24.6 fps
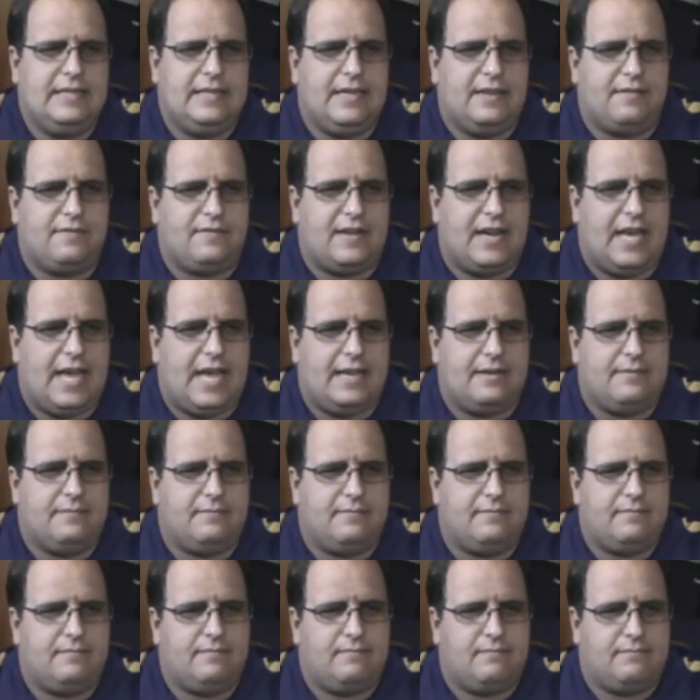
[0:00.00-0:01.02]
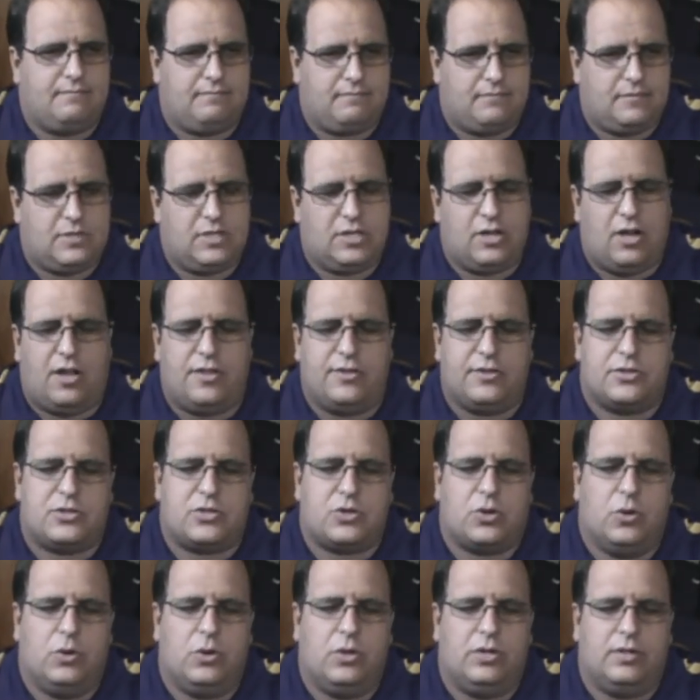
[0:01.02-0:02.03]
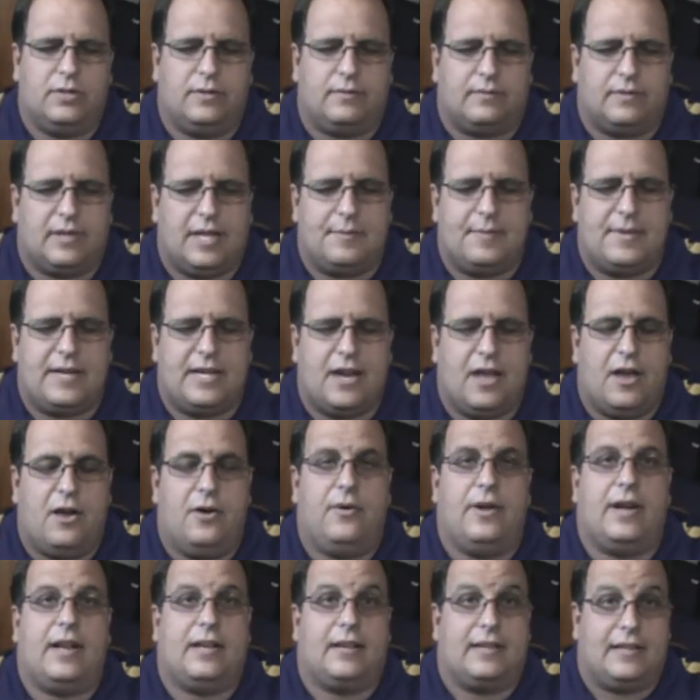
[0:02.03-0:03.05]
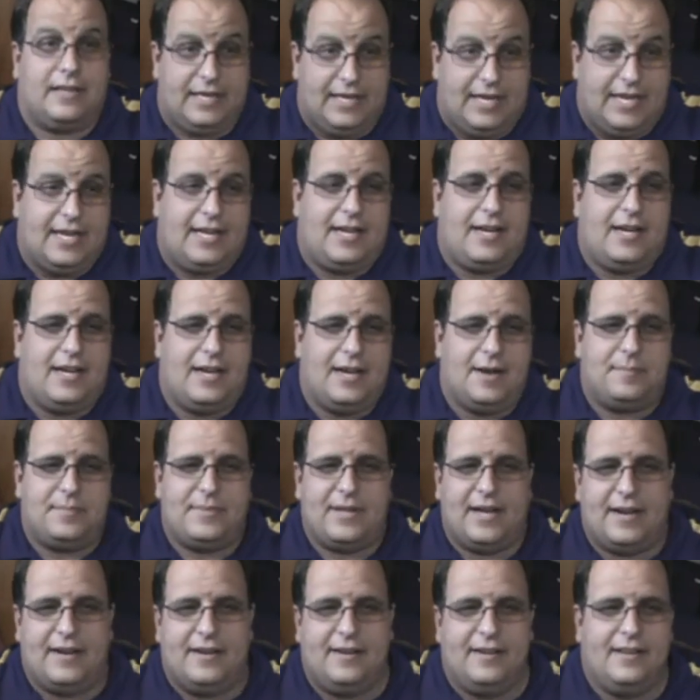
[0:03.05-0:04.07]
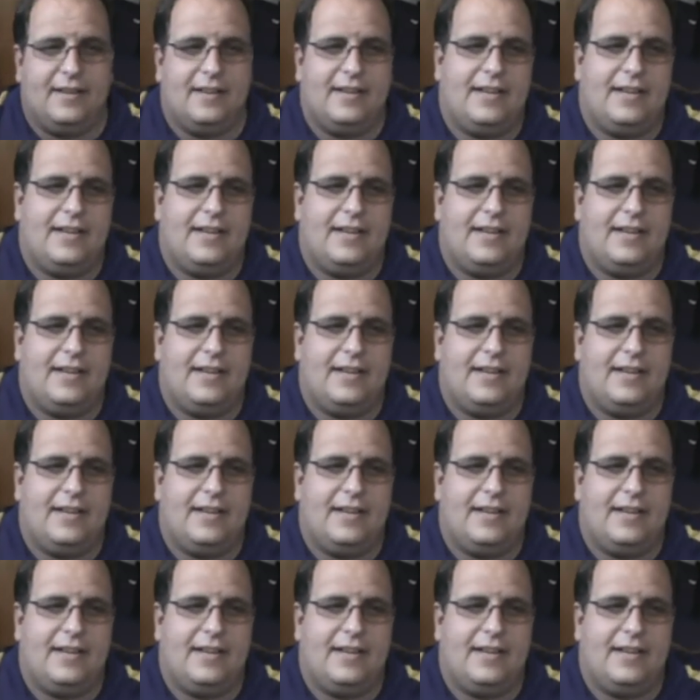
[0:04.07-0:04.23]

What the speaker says: If not, call the school and let me know and I'll get it up there.